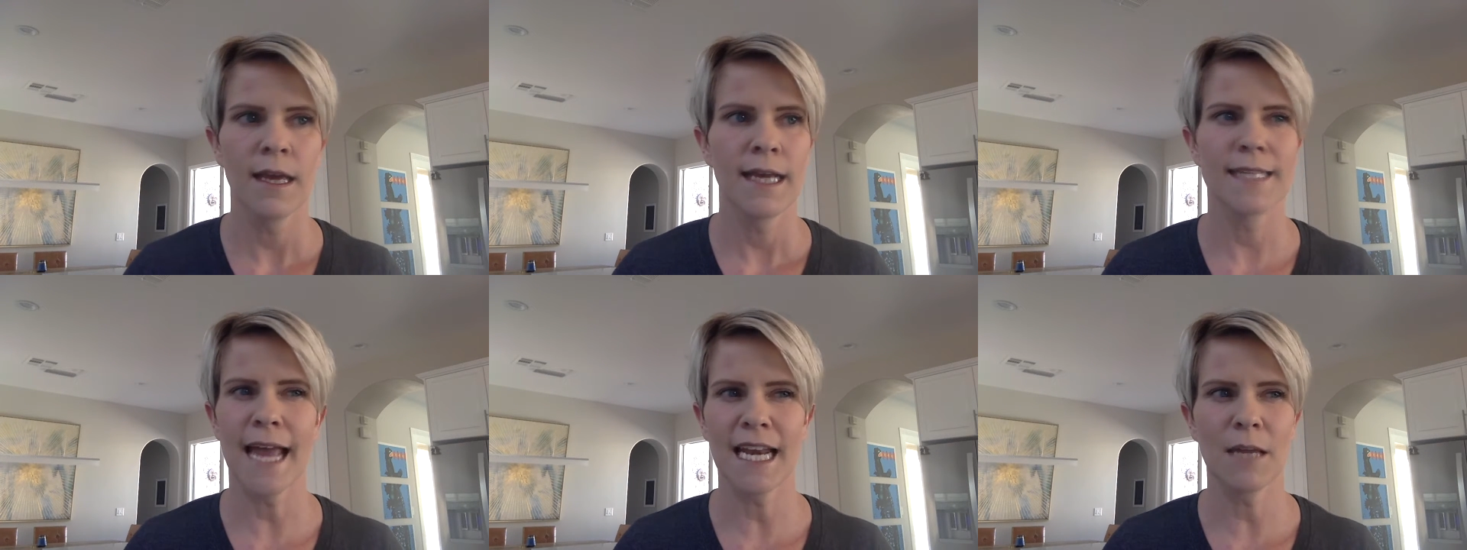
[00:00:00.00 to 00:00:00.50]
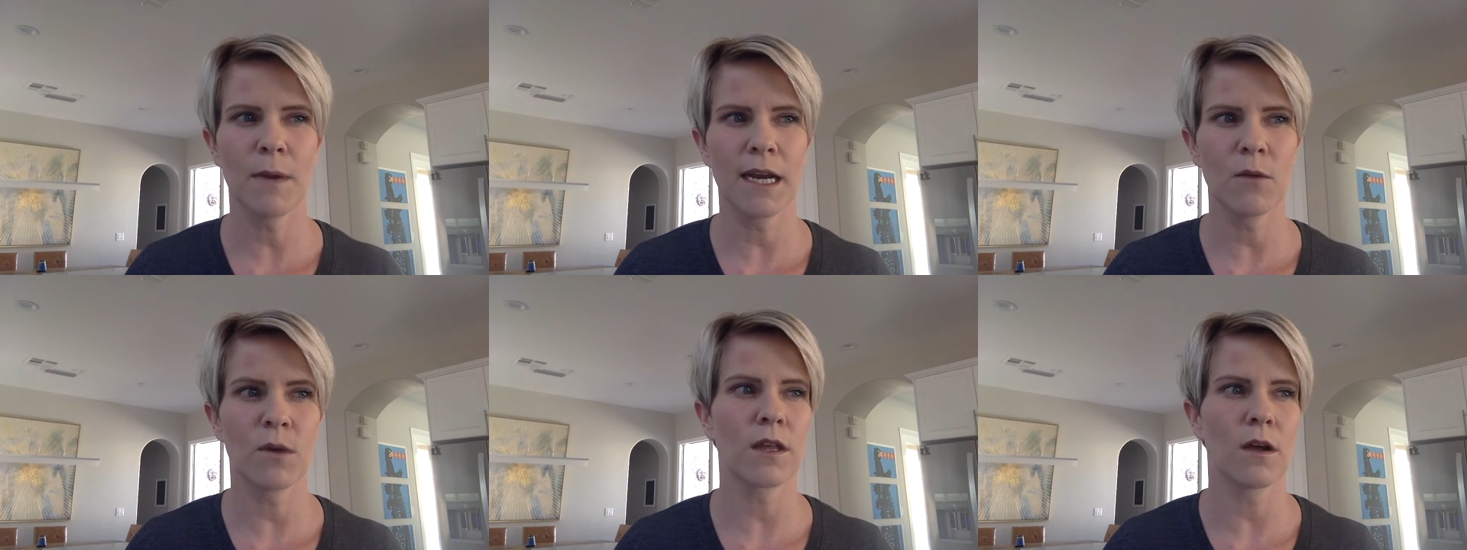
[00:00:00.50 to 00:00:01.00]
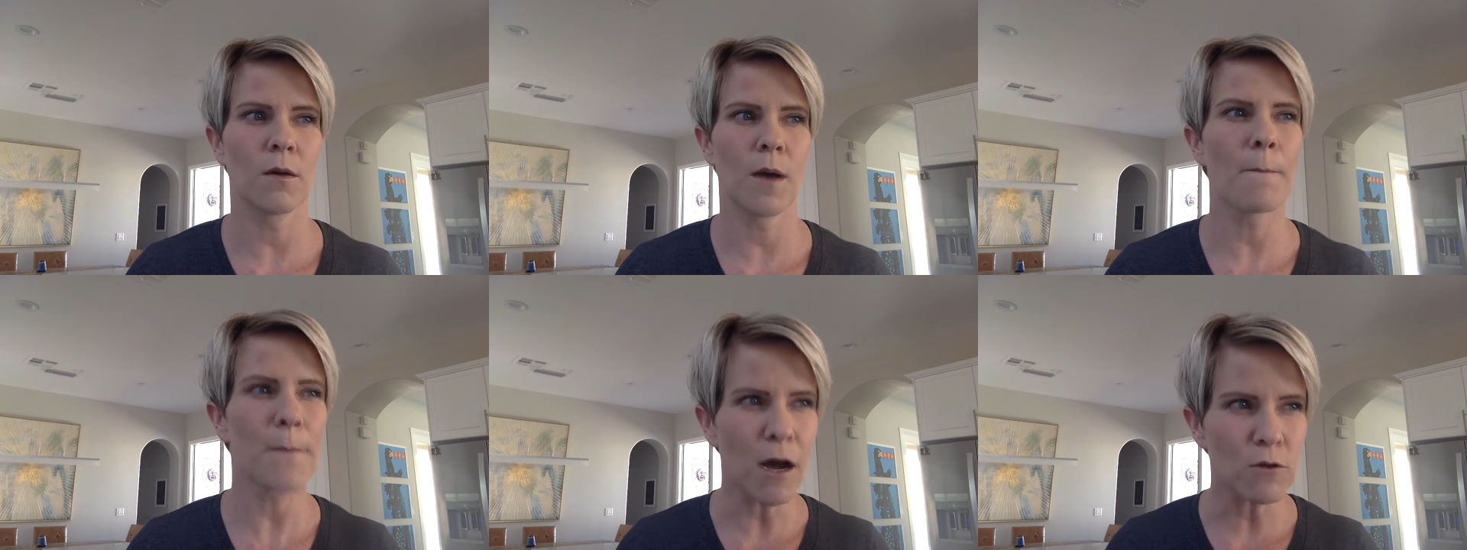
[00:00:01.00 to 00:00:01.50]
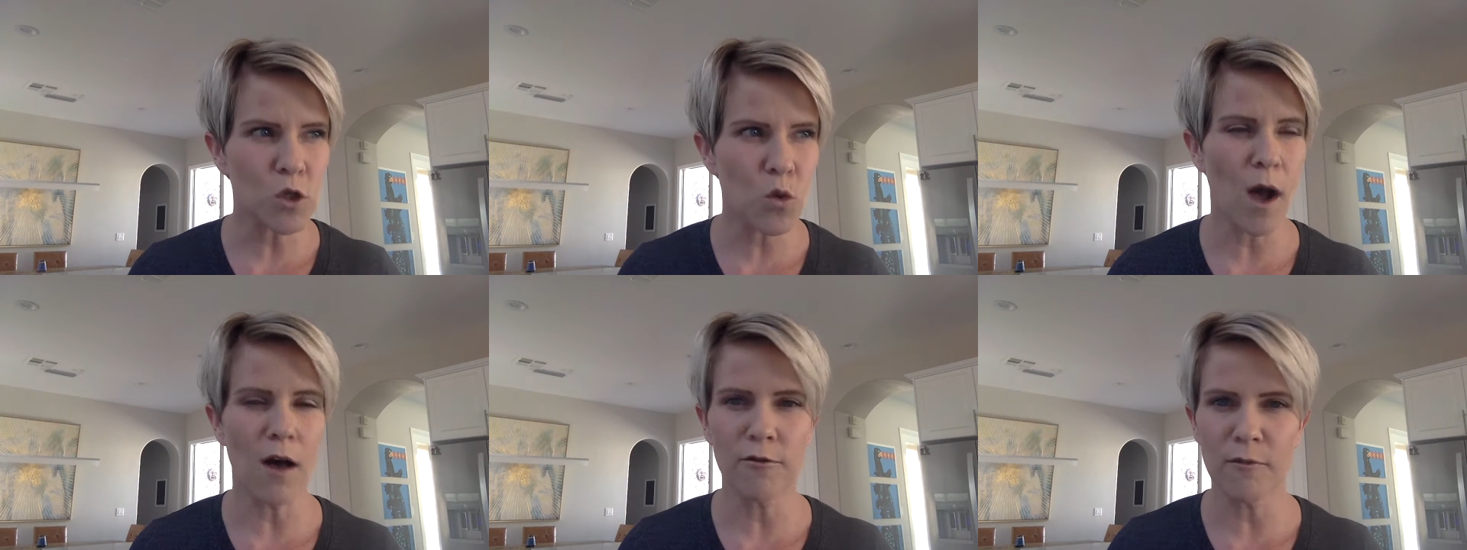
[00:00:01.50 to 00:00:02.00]
is anybody with about
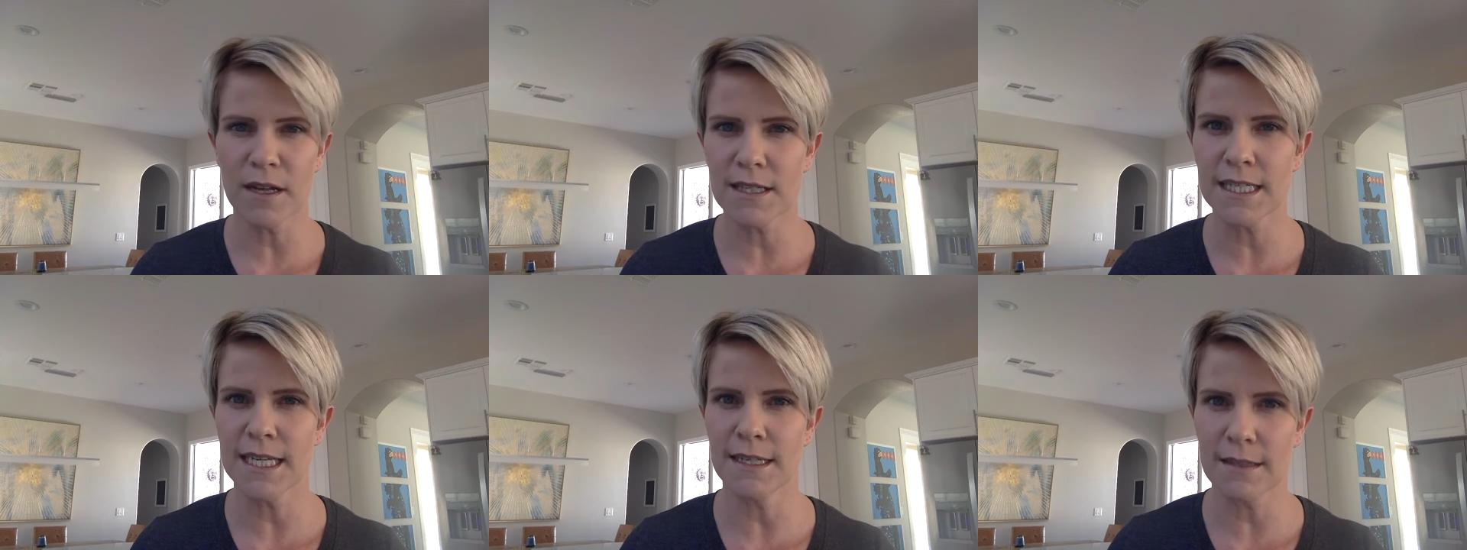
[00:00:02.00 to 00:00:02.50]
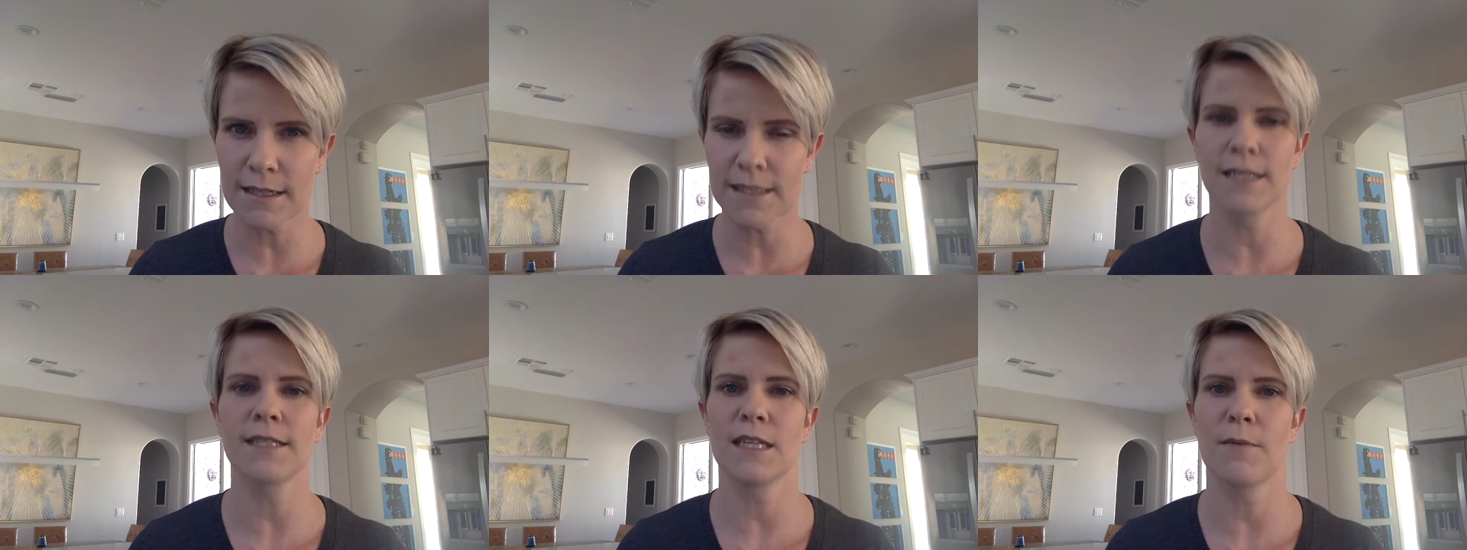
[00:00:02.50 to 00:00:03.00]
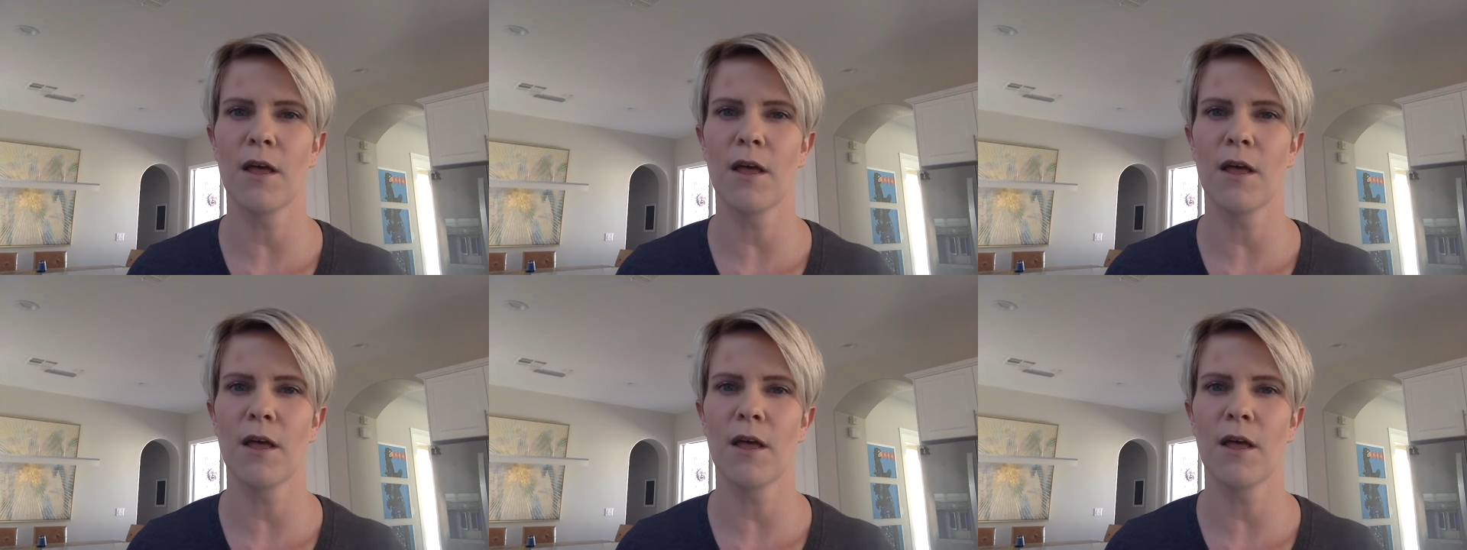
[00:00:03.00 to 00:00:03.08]
12 months into the system,